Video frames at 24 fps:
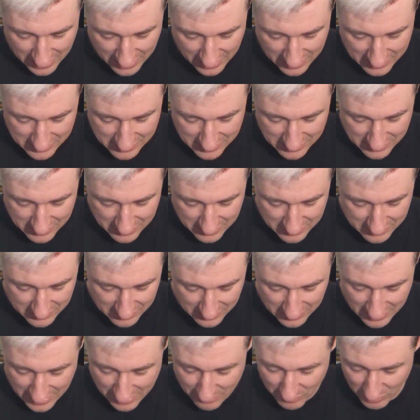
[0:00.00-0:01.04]
as is a
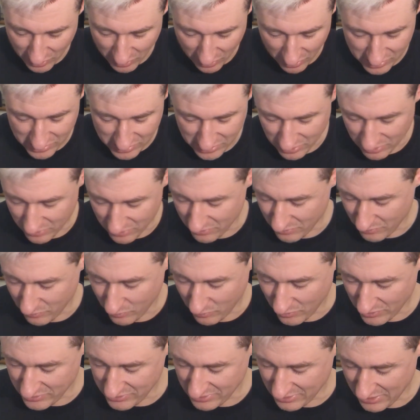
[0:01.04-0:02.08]
label, also
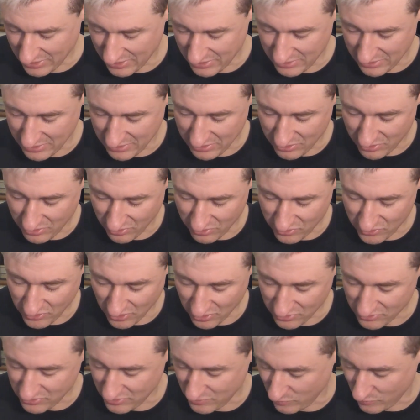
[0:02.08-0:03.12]
once again in
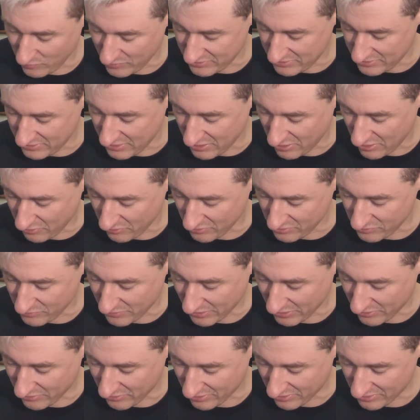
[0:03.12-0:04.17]
conjunction with H.ouse
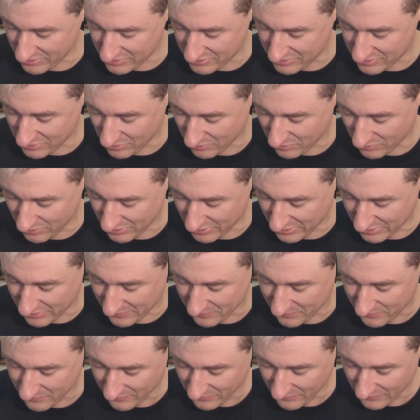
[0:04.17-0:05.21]
Records.
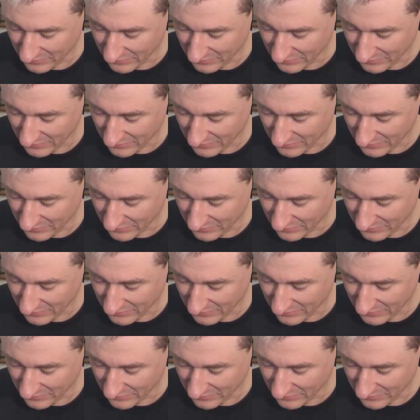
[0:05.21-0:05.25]
So